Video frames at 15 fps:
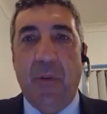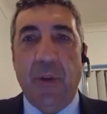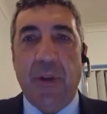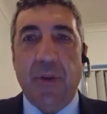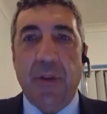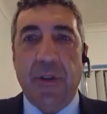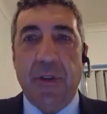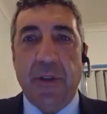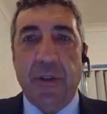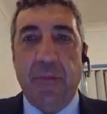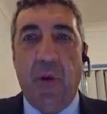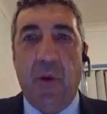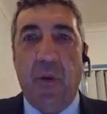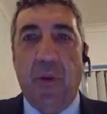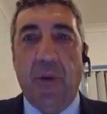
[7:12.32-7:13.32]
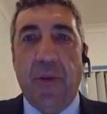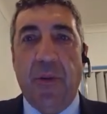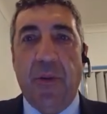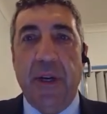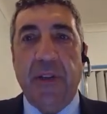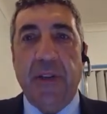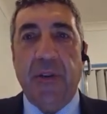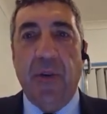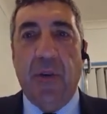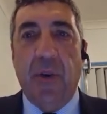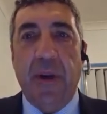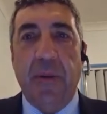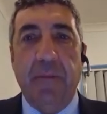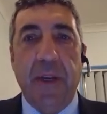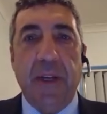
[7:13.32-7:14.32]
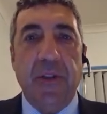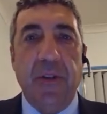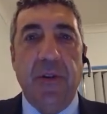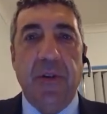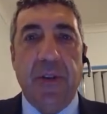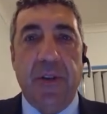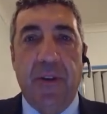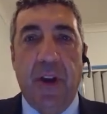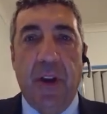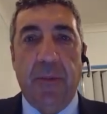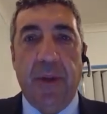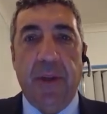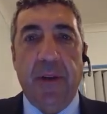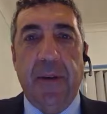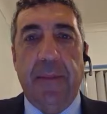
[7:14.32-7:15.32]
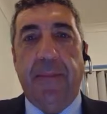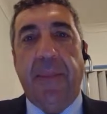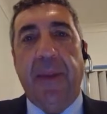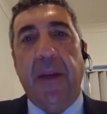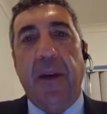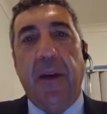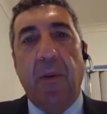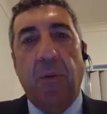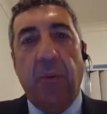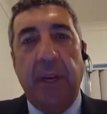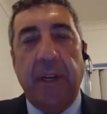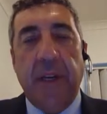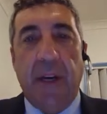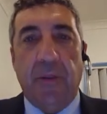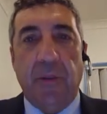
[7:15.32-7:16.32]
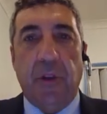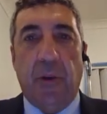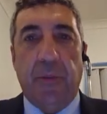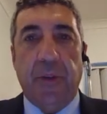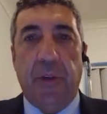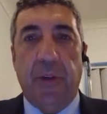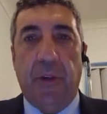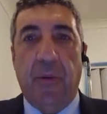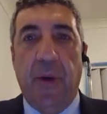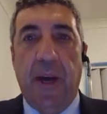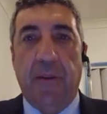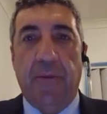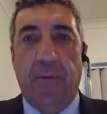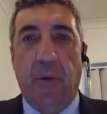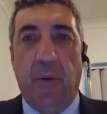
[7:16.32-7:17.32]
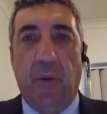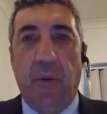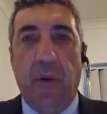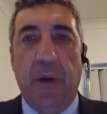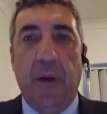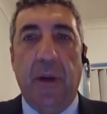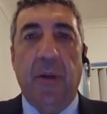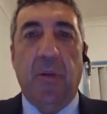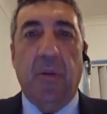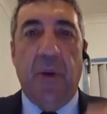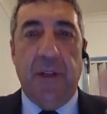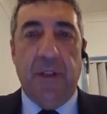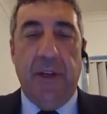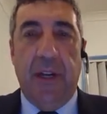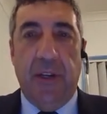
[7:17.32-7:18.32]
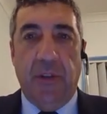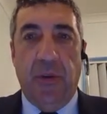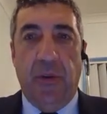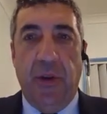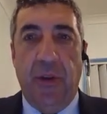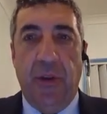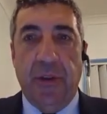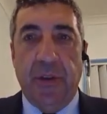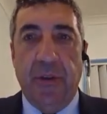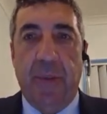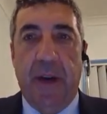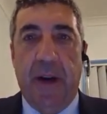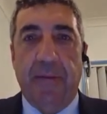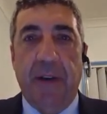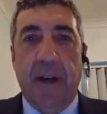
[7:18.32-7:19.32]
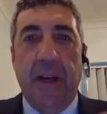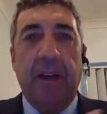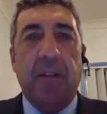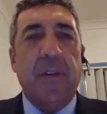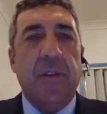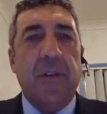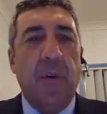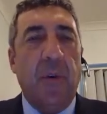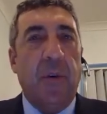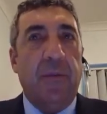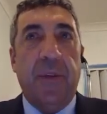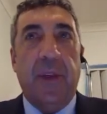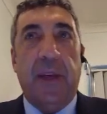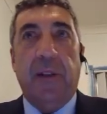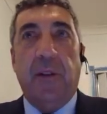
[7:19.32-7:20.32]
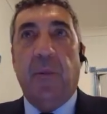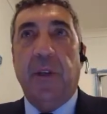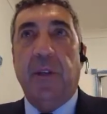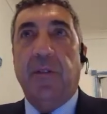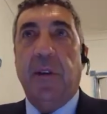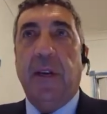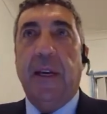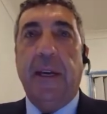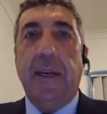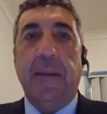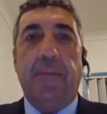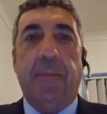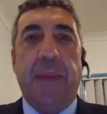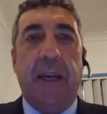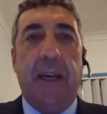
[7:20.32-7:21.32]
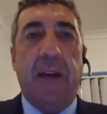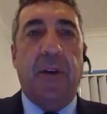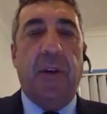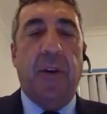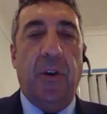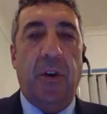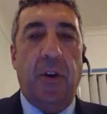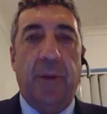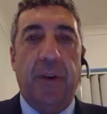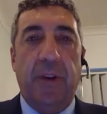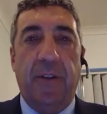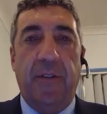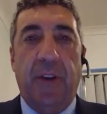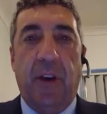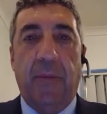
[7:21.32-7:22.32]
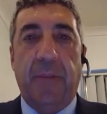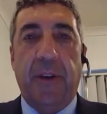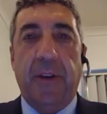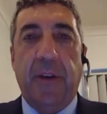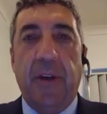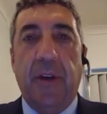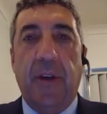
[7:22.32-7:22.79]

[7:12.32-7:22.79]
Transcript: which was a small 3-storey mixed-use development, retail shops on the ground floor, residential units above. It's the sort of thing that we see in urban development